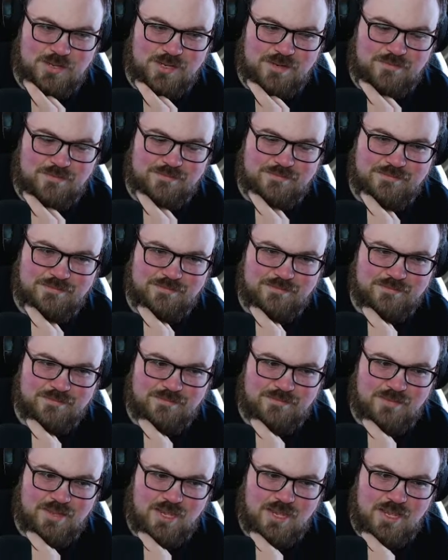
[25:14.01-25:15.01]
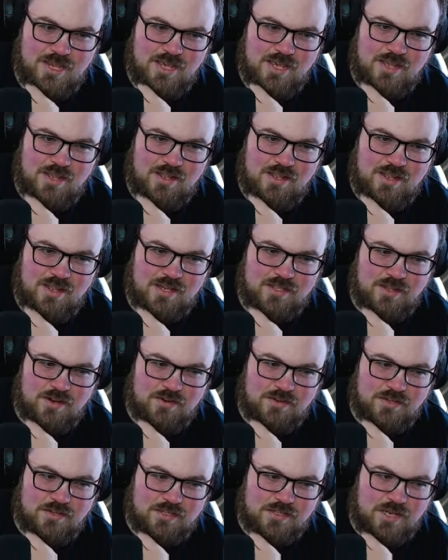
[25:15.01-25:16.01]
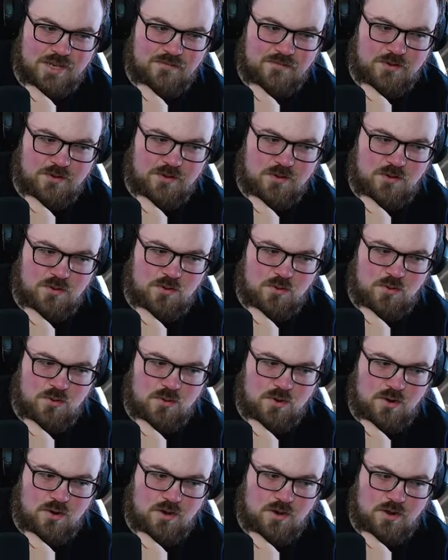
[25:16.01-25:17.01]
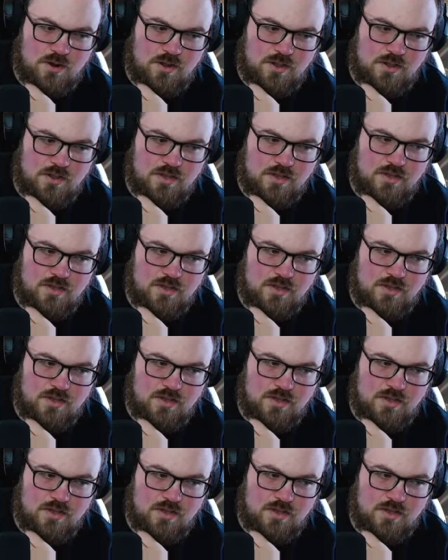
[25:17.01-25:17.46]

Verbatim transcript: Twin. Is there Deceiver or